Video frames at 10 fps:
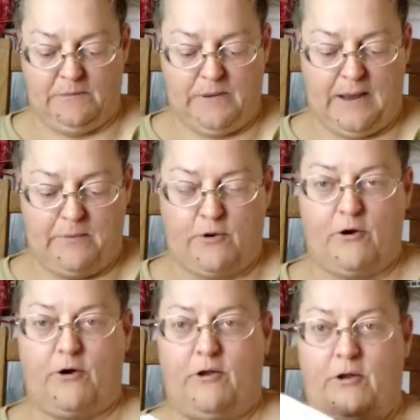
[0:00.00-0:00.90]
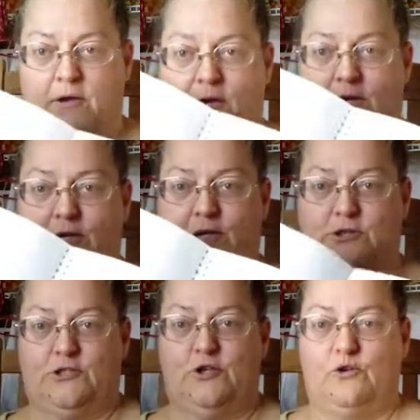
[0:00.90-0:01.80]
paper
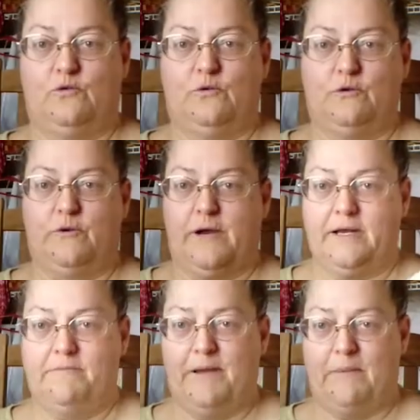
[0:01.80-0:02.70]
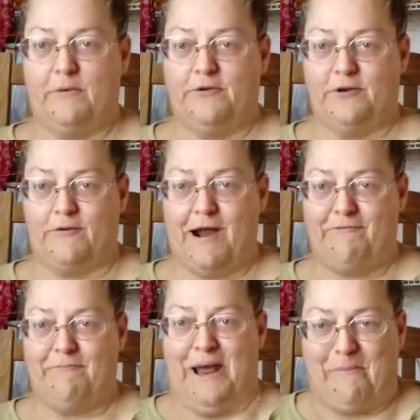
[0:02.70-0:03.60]
to grid paper to graph
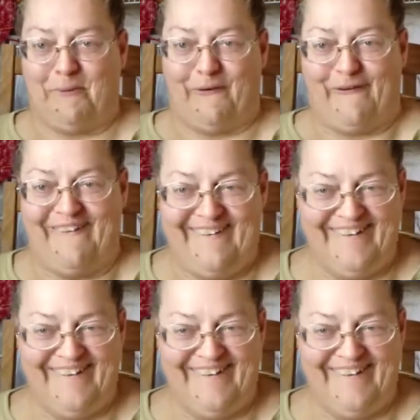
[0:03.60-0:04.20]
paper.